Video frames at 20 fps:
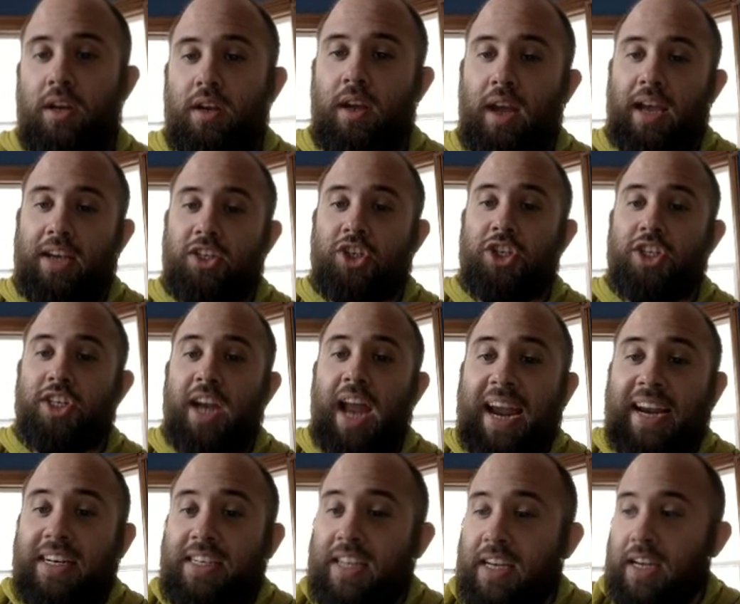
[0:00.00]
Es
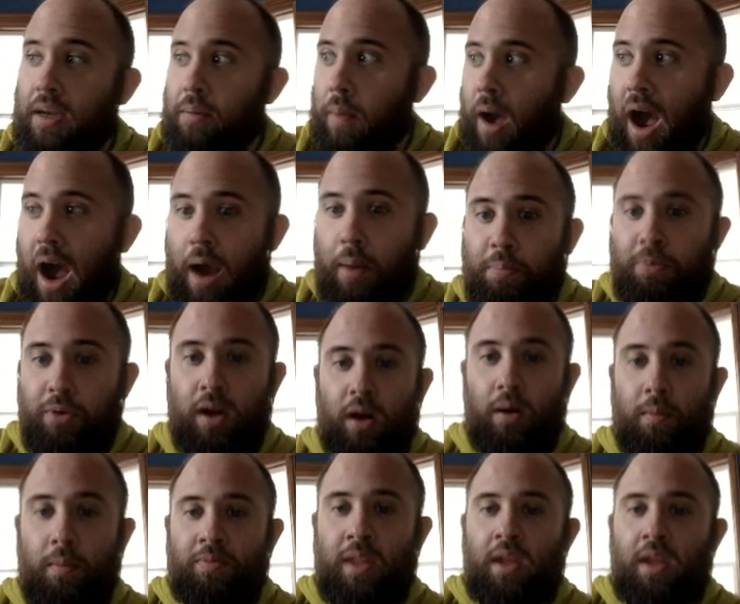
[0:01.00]
schneite im April.
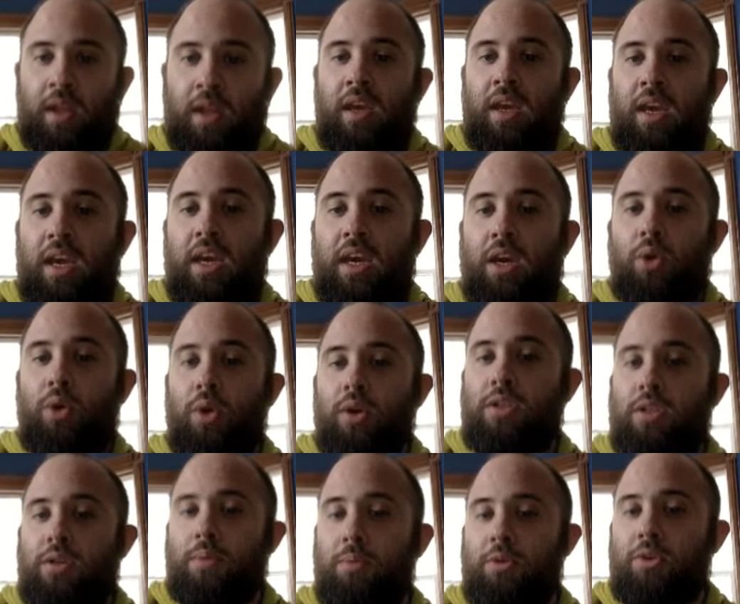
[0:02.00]
Ich
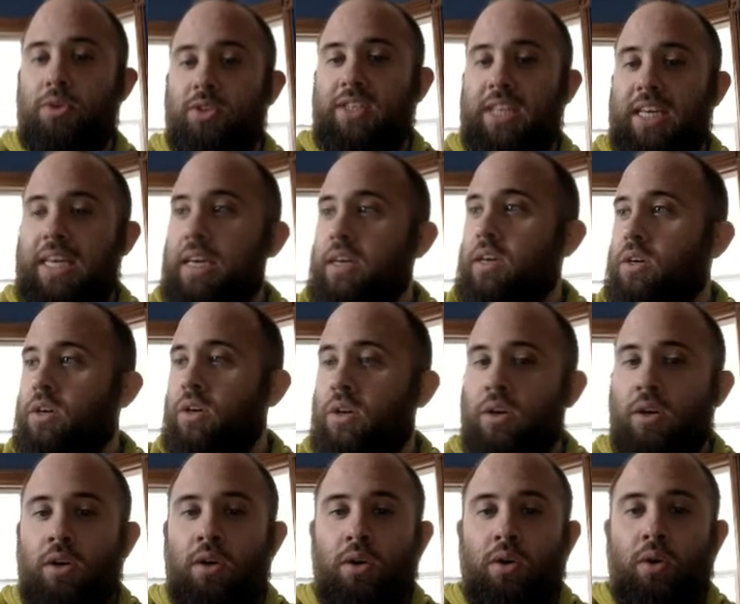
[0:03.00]
hörte Musik
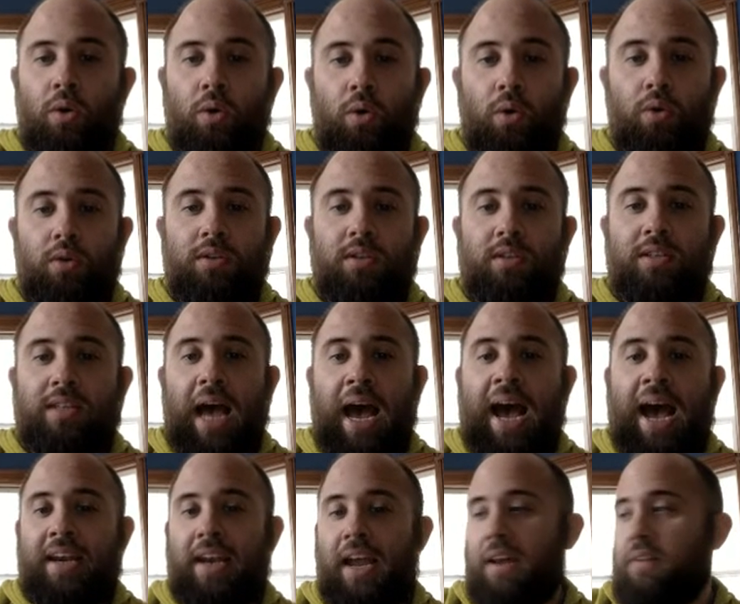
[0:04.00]
und sah
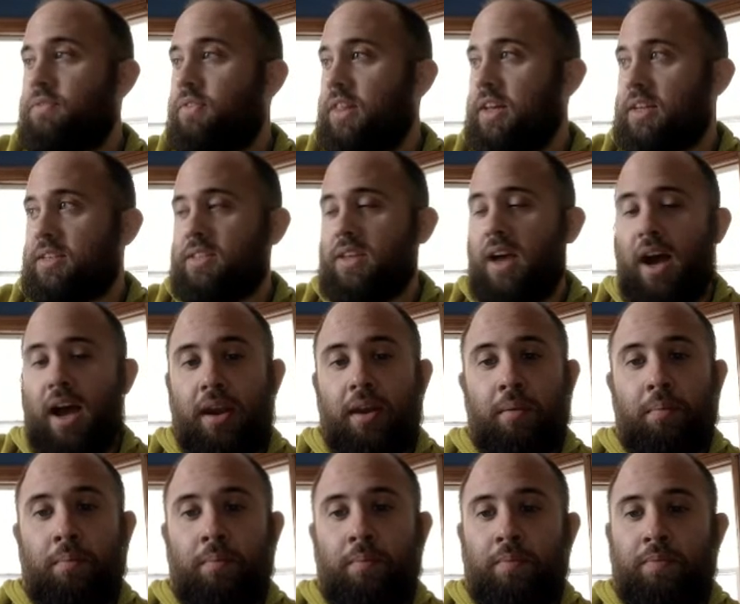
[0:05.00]
Netflix an.
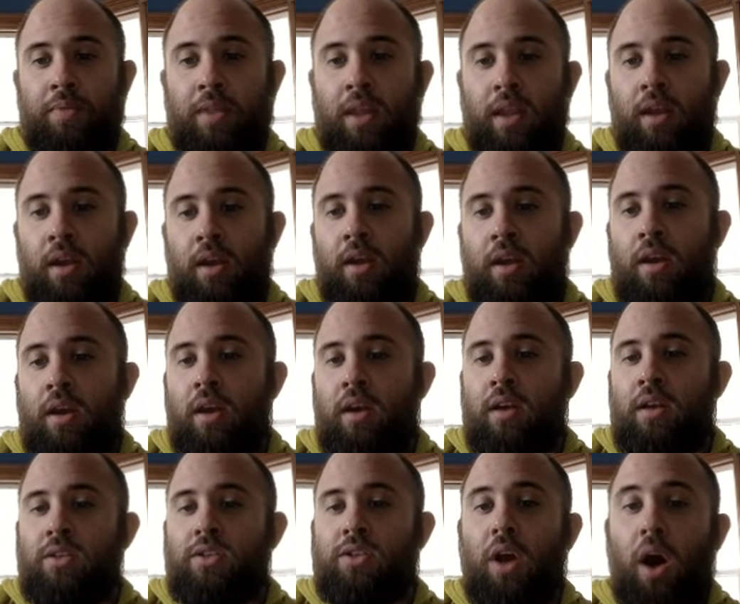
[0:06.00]

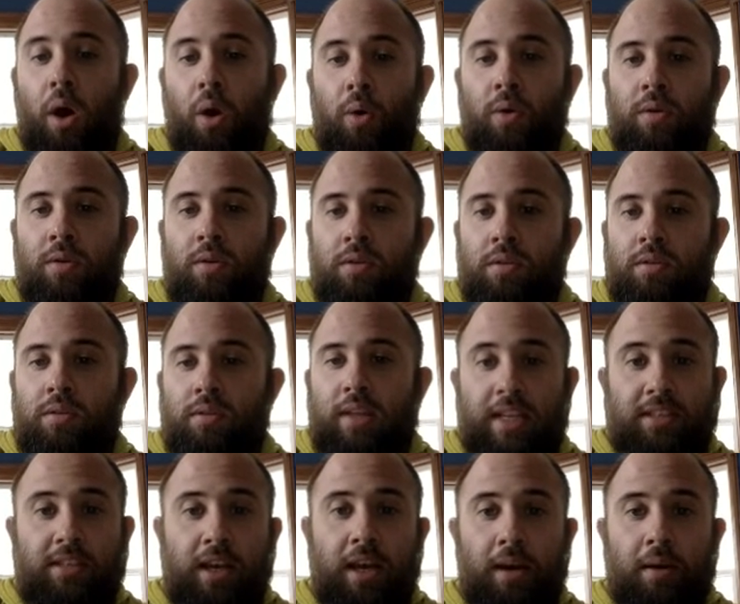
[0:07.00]
So,
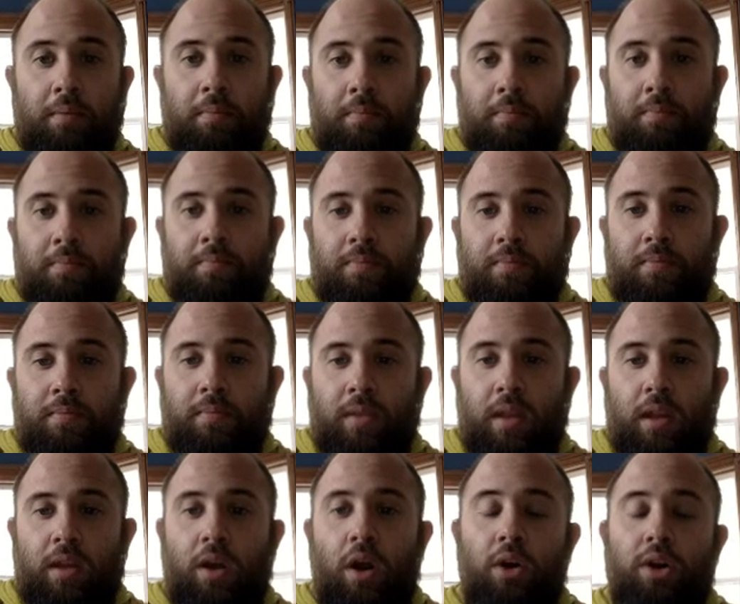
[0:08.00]
that's it.
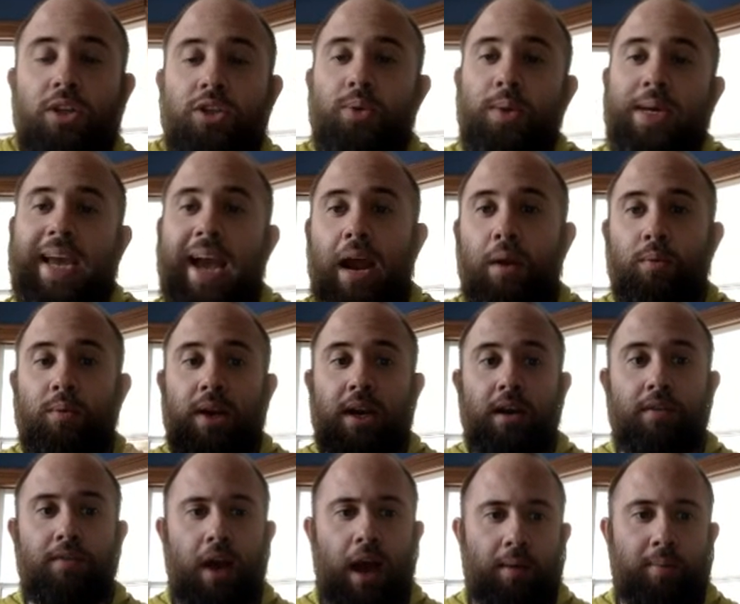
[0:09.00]
Notice we got rid
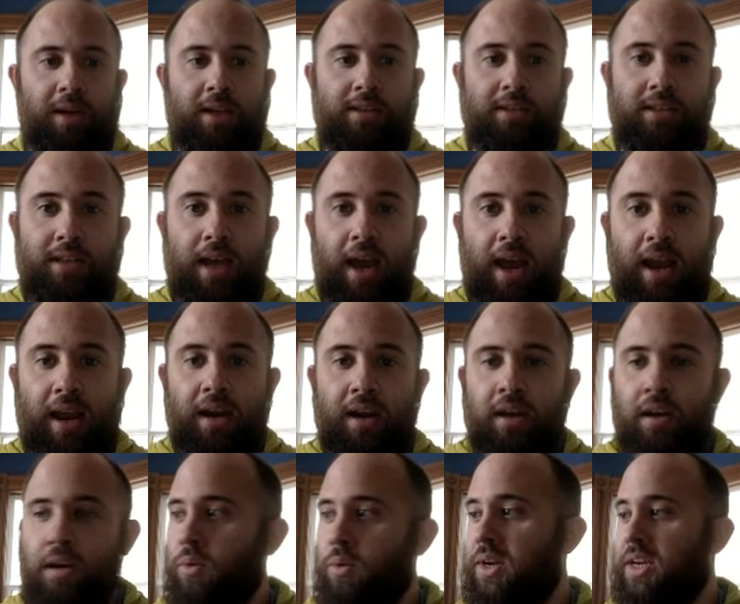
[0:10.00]
of haben and sein.
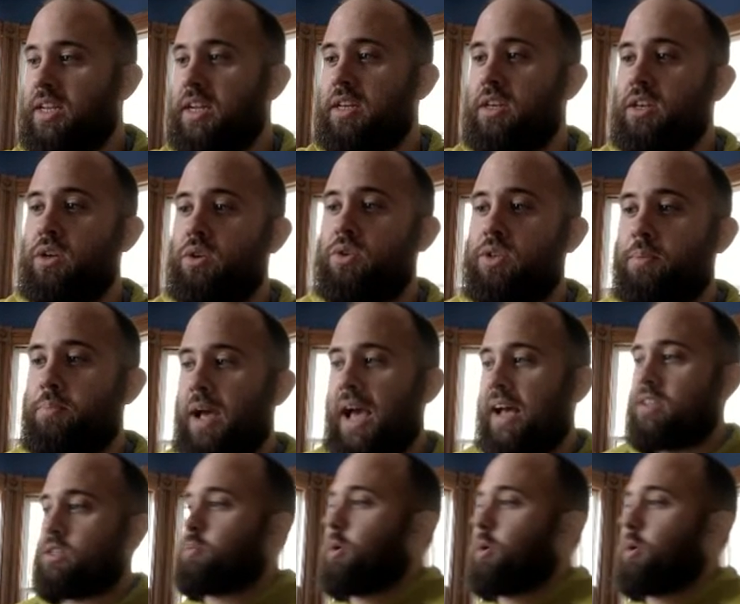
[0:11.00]
We didn't use a past